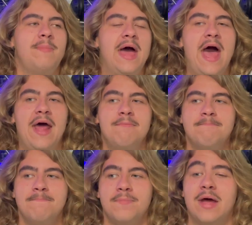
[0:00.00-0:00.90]
bad.
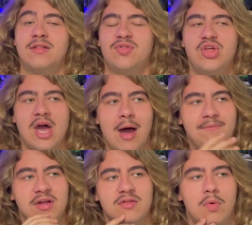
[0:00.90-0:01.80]
That's the
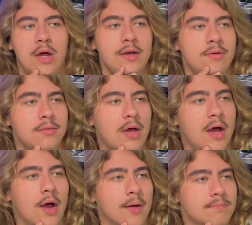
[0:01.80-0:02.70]
obvious one.
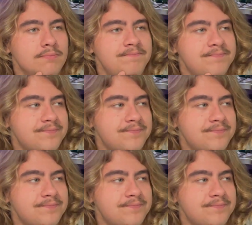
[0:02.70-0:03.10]
Dallas